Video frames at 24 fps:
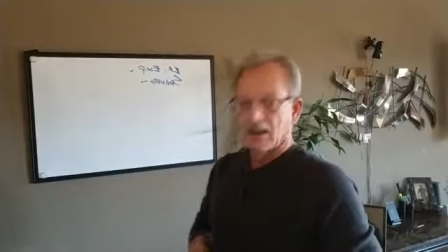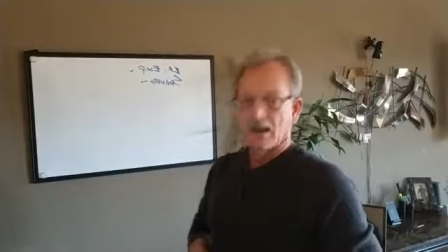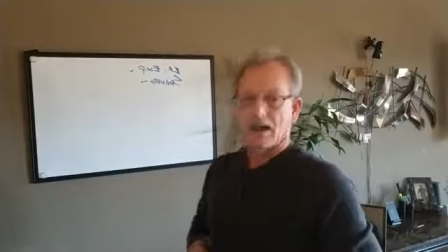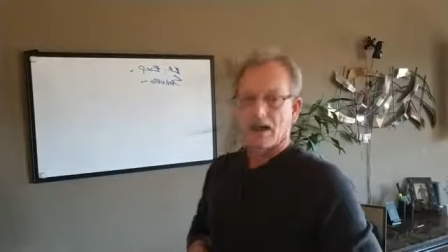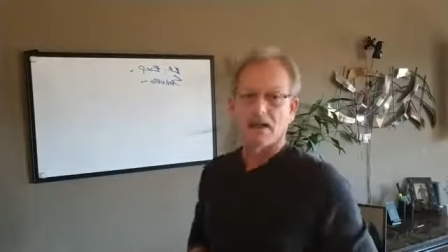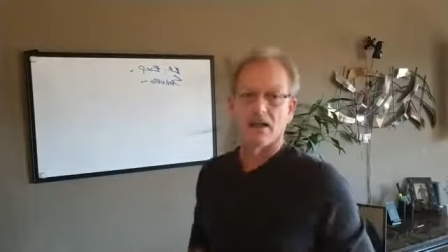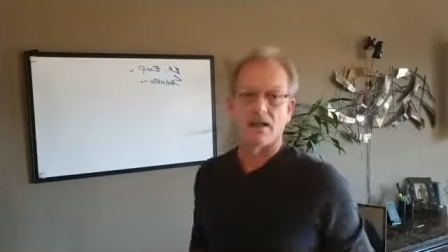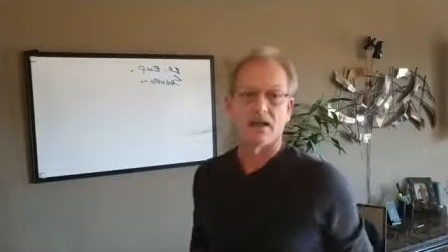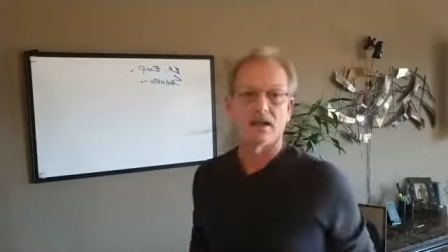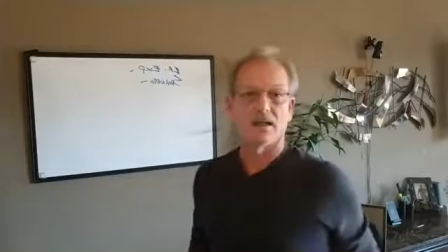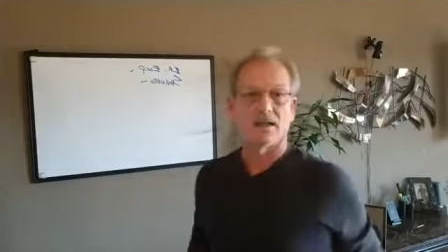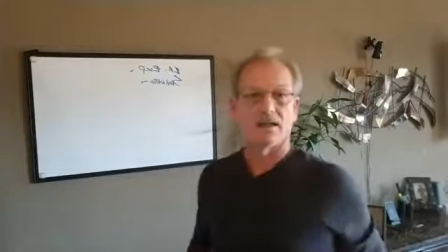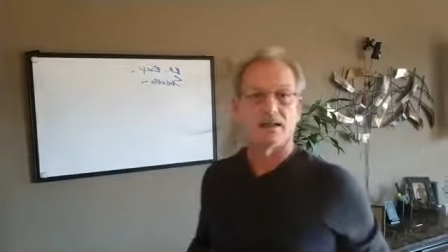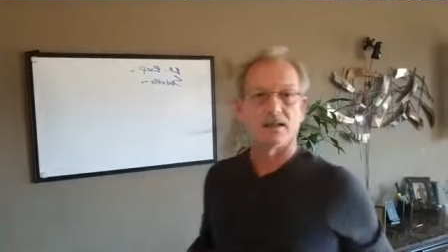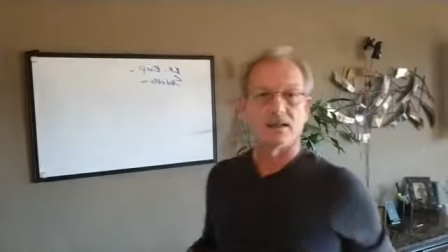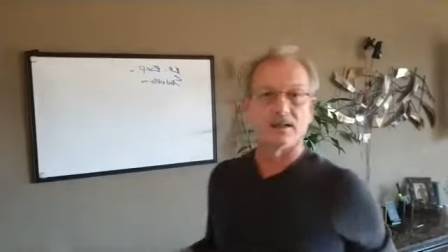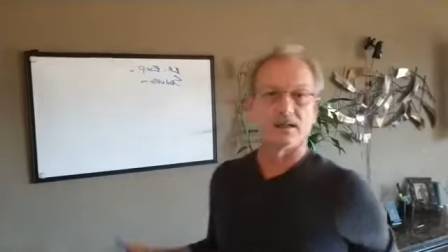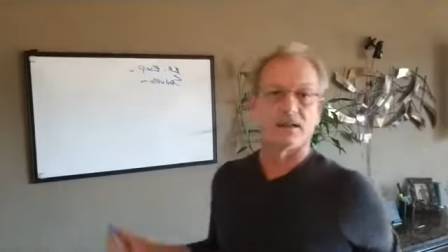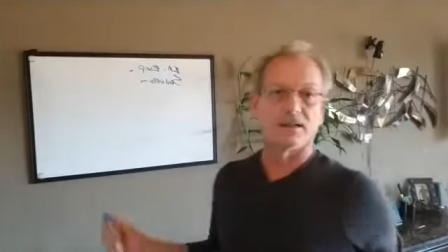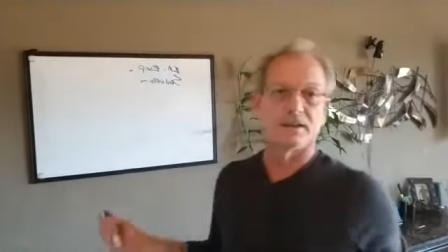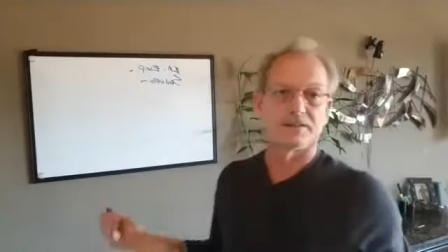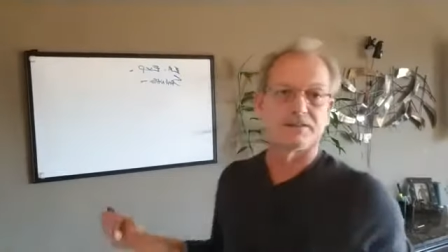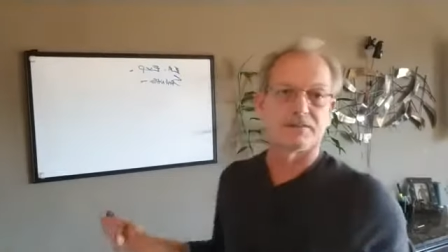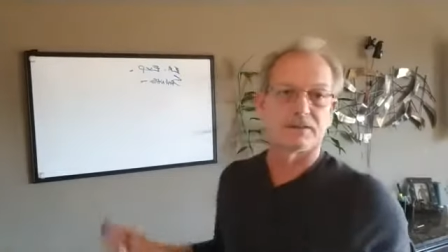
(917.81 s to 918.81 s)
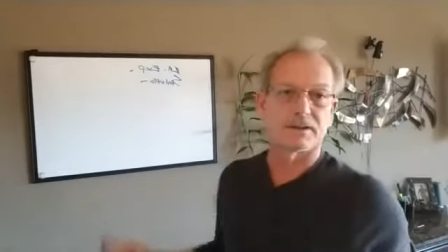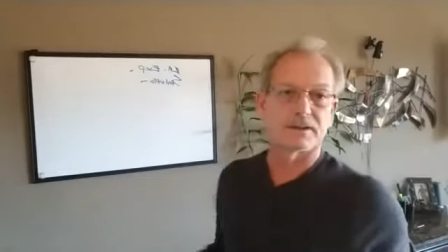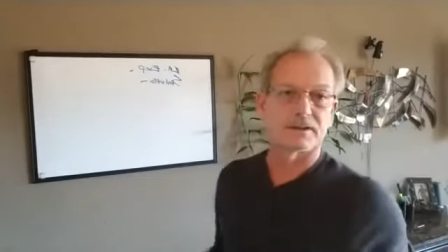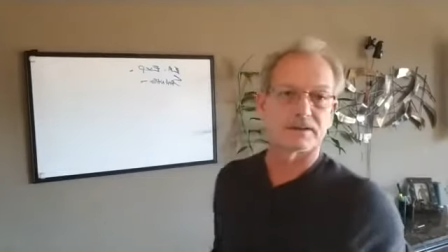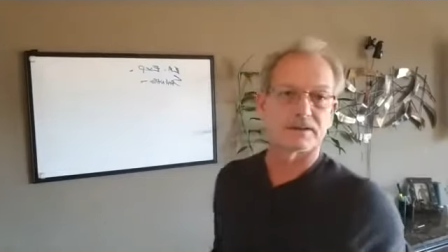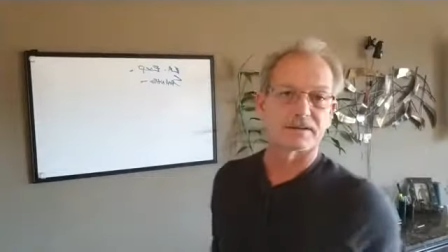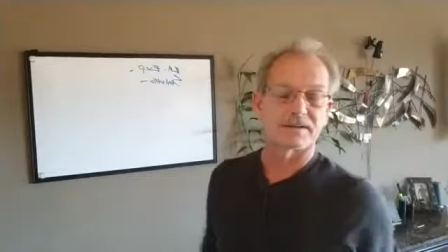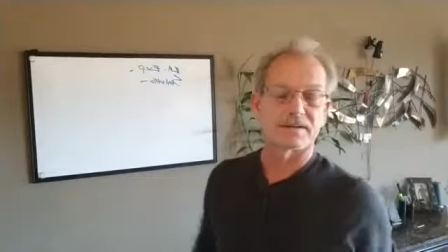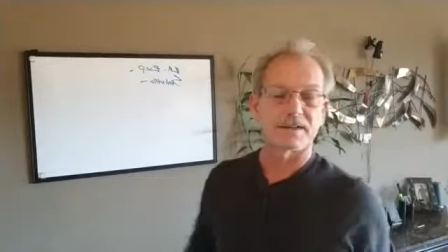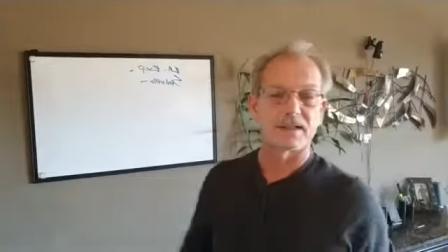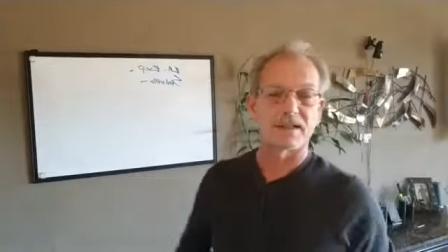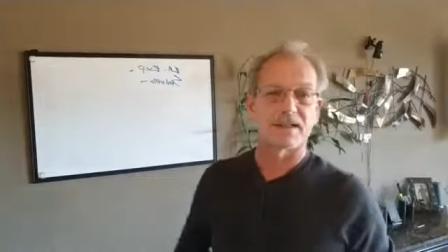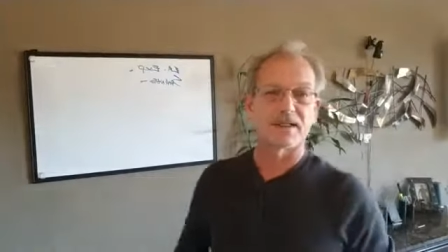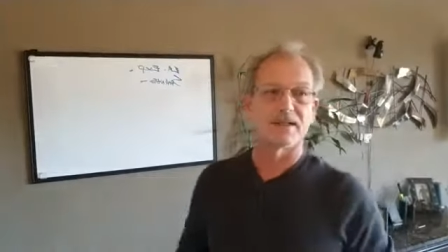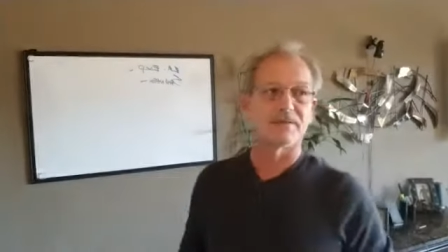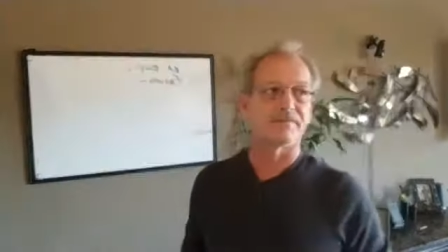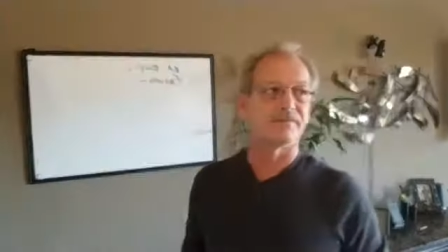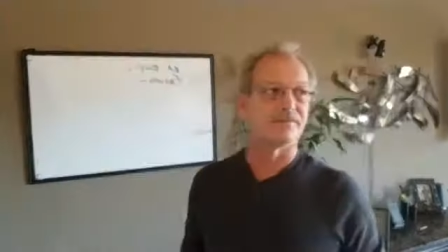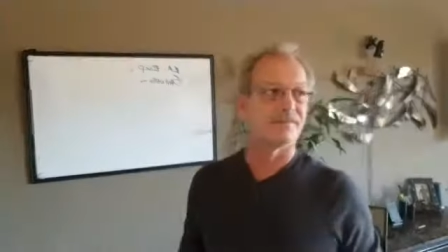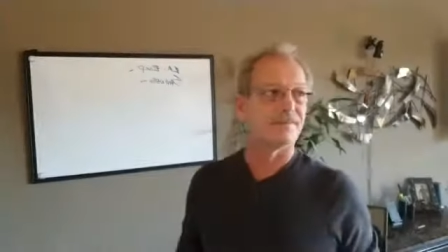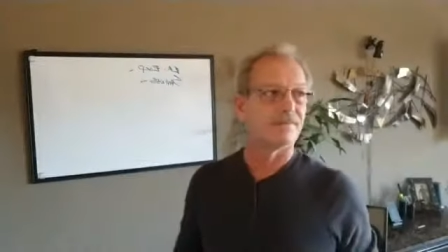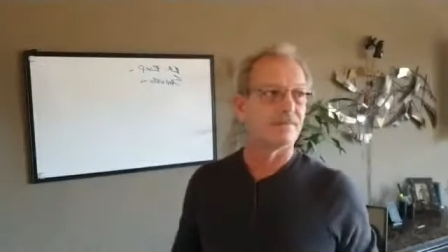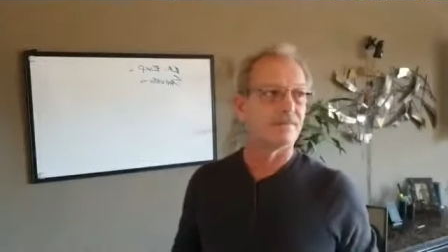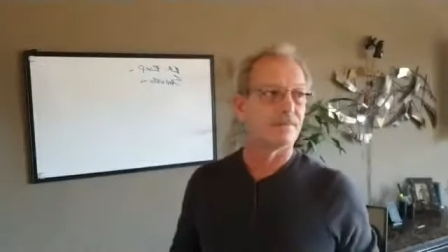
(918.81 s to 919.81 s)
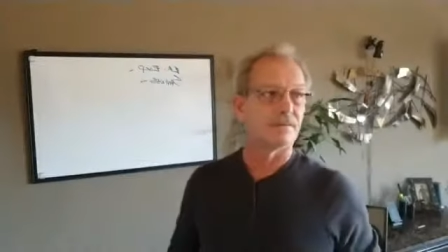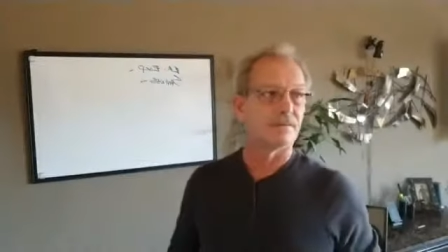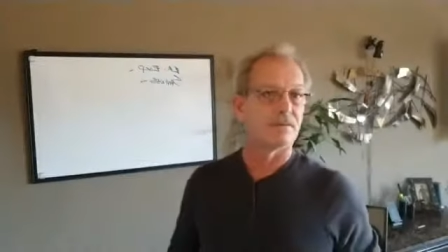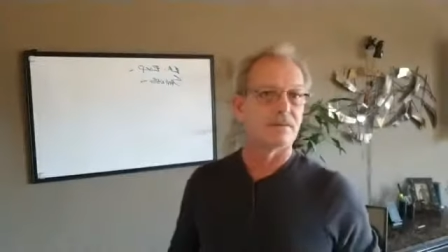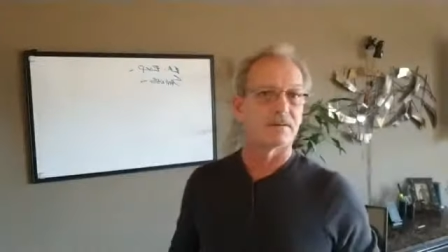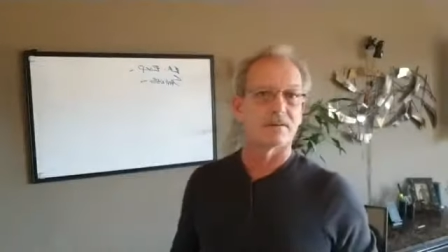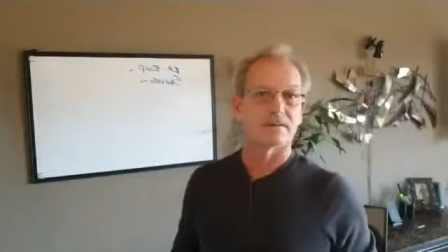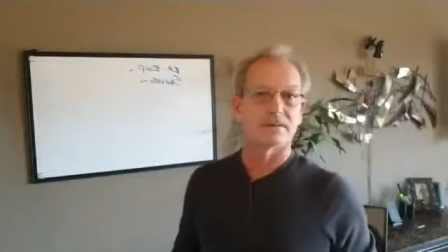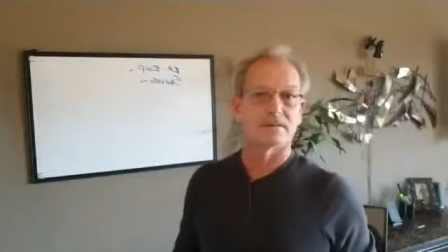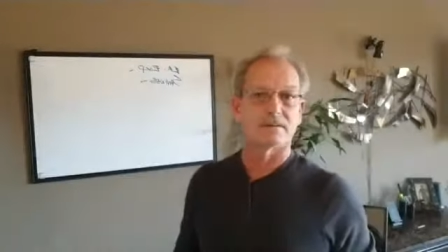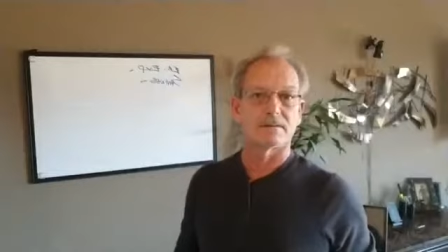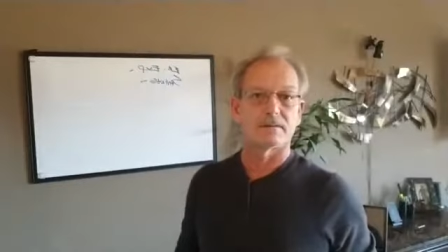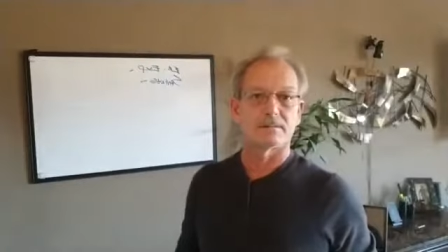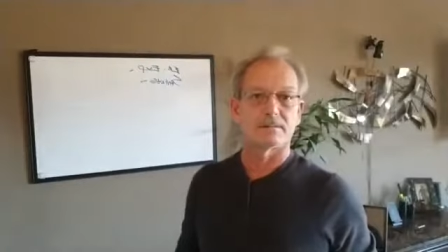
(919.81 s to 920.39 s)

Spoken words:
I want to save for,